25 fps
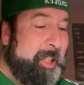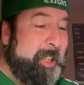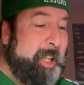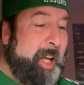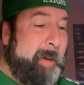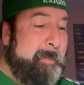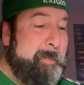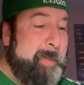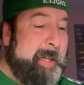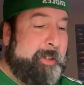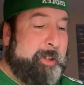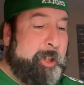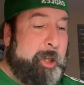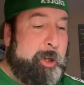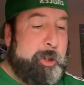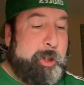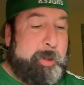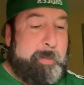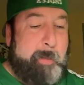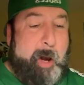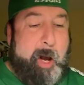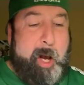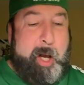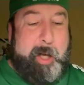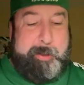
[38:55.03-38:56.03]
love me too,
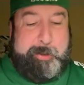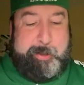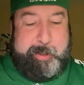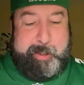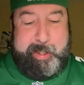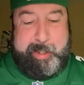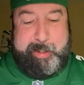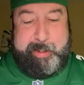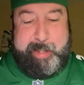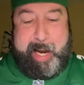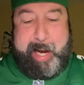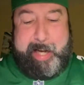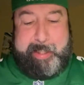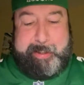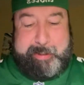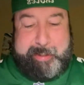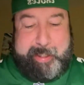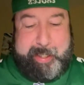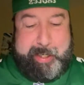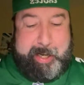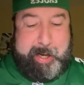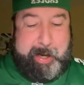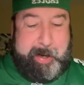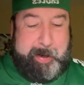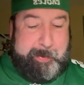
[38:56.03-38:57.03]
Smalls. Thanks,
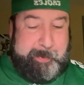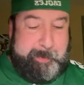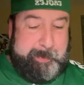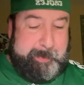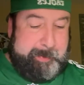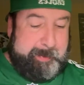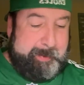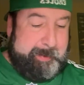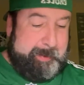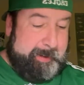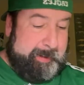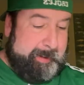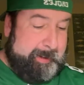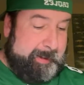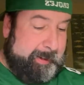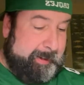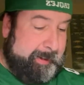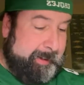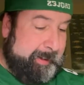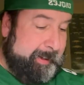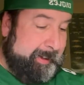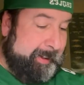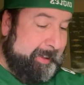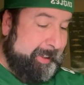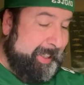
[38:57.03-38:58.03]
Dino.
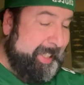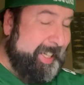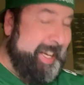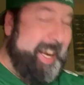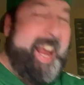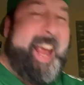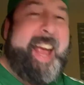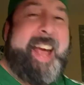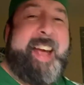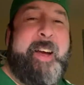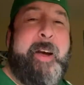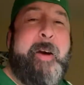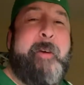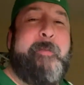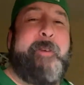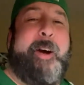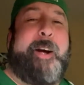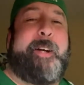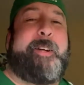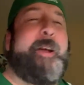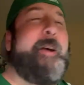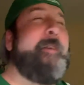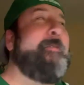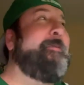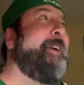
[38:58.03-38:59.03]
Yeah,
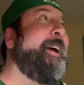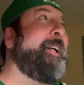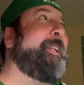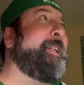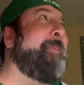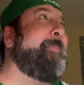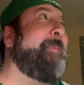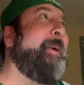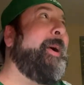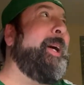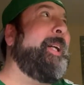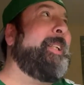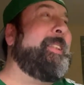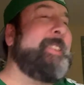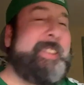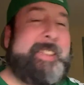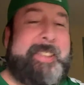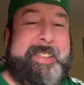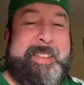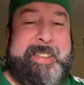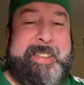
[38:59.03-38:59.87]
fuck the birds.